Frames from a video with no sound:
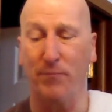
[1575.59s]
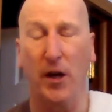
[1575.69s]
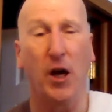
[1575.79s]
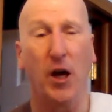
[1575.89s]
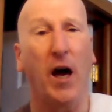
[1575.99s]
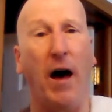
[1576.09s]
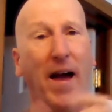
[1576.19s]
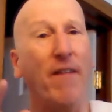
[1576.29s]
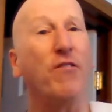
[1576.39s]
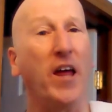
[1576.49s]
I'll
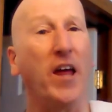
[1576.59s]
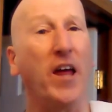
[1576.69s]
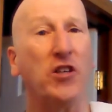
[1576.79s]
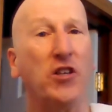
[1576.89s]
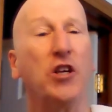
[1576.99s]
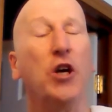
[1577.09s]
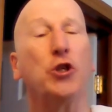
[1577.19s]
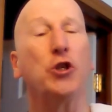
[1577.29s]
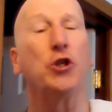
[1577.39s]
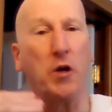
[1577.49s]
have links
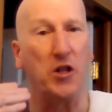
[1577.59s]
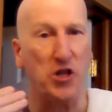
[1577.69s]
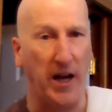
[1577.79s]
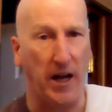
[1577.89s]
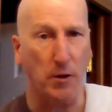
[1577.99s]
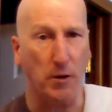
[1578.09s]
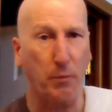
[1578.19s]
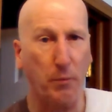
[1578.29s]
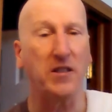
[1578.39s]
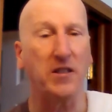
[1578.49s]
so you can check out the
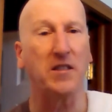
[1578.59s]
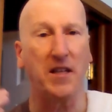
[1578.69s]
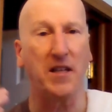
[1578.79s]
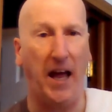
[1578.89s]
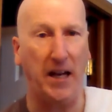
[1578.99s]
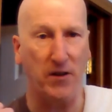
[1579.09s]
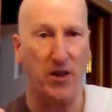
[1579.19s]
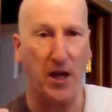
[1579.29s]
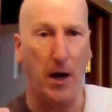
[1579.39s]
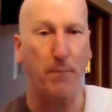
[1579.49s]
prices and add
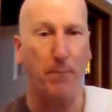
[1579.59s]
everything up.